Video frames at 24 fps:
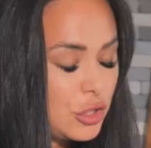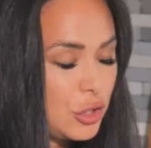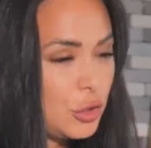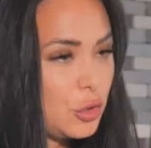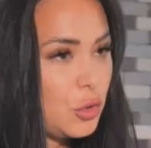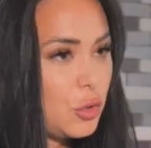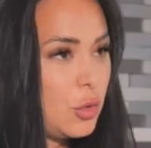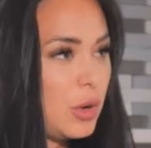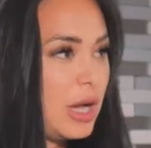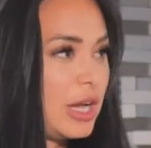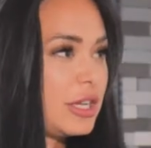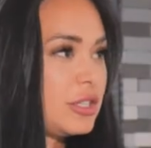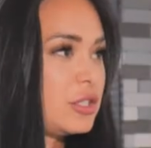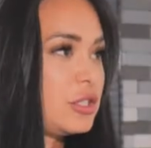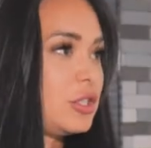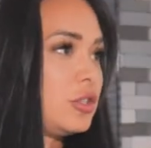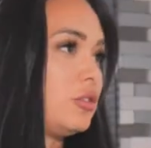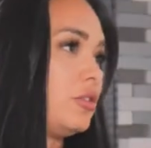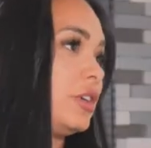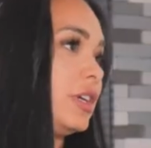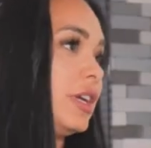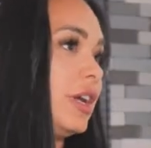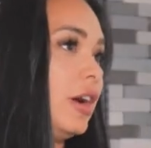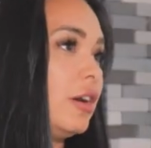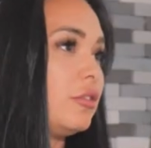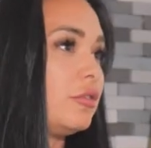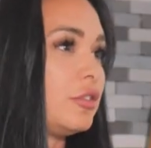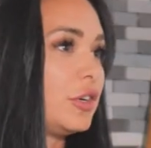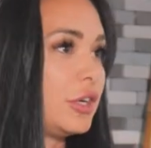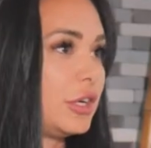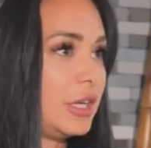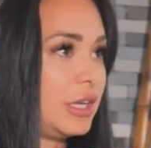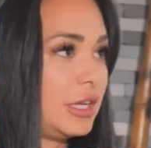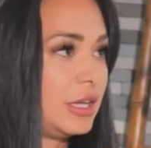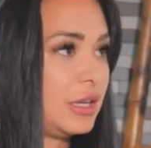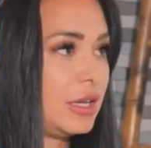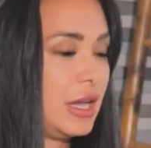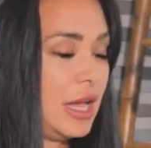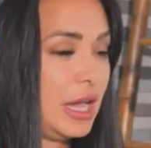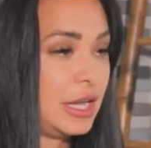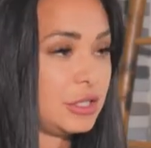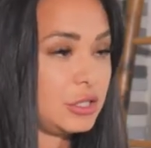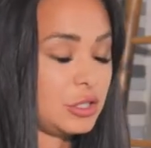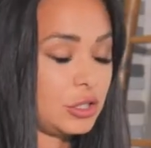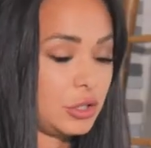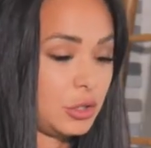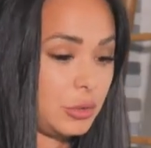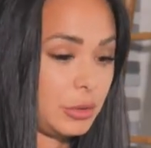So as you're recovering
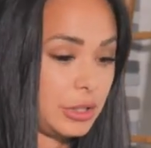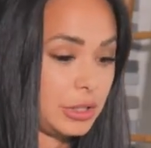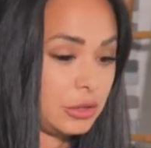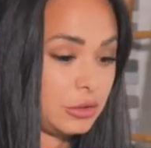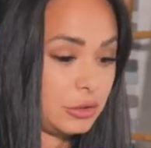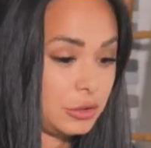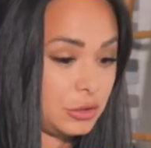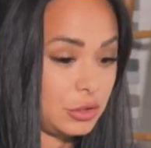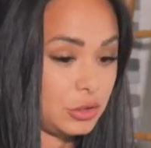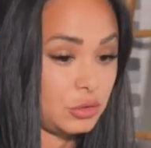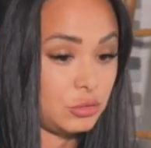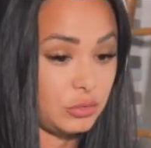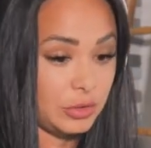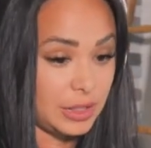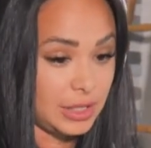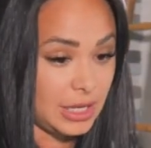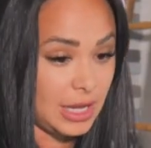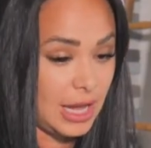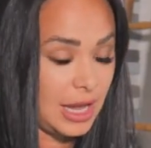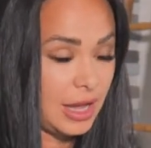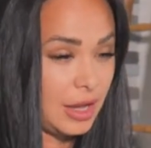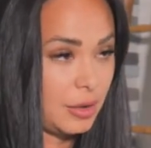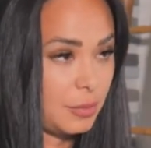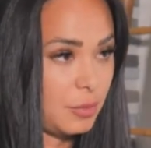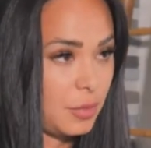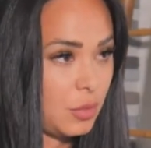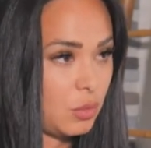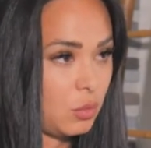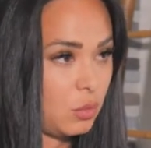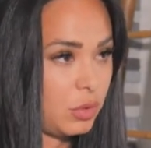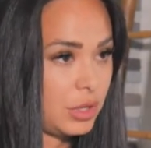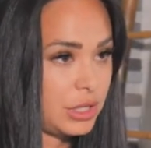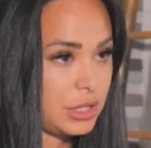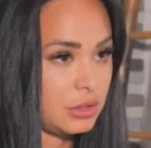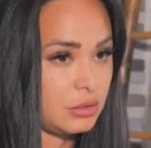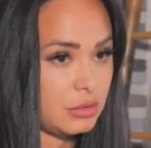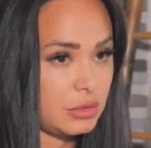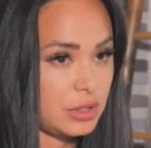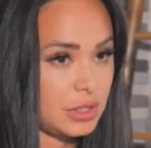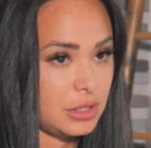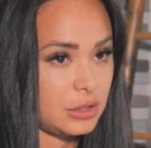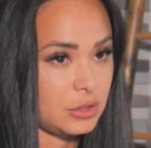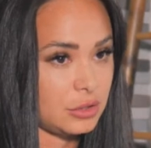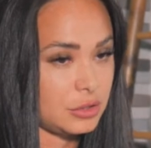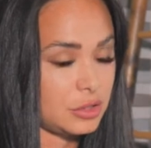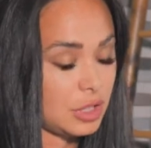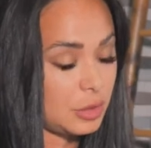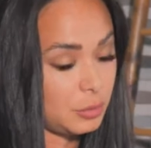and you're going through your rehab, what do you
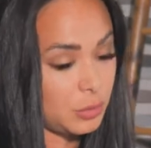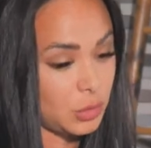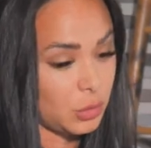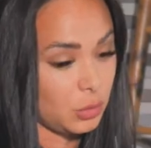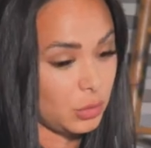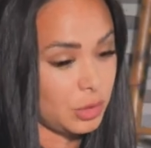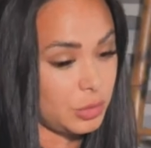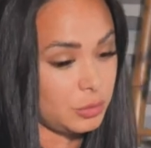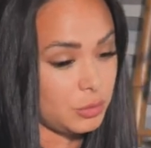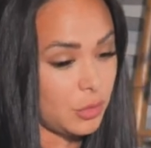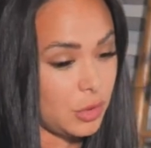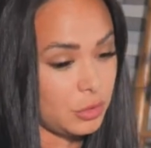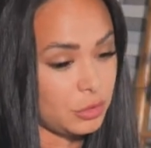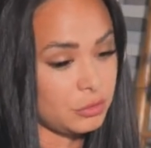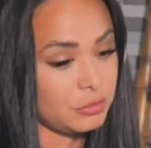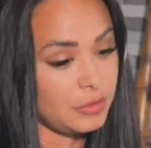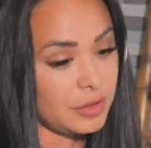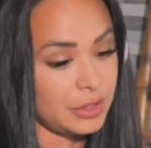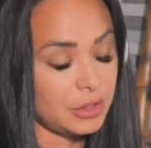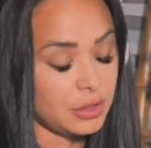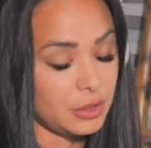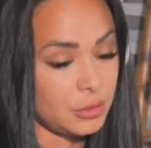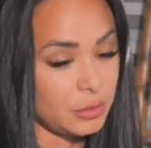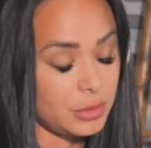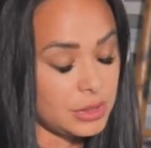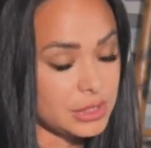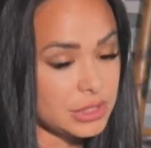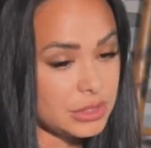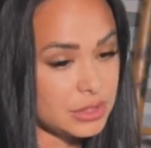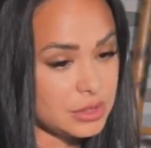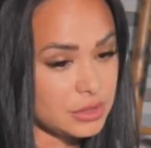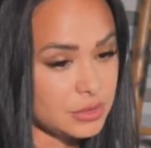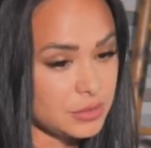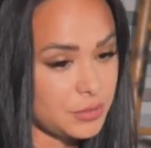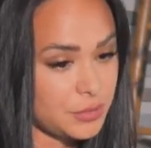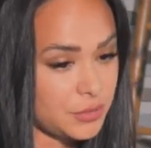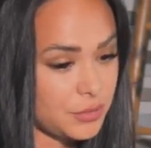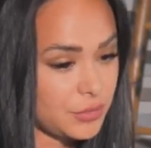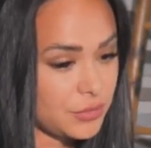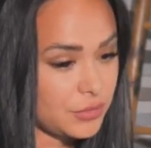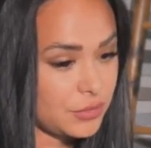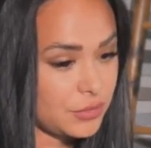think your number one motivator was?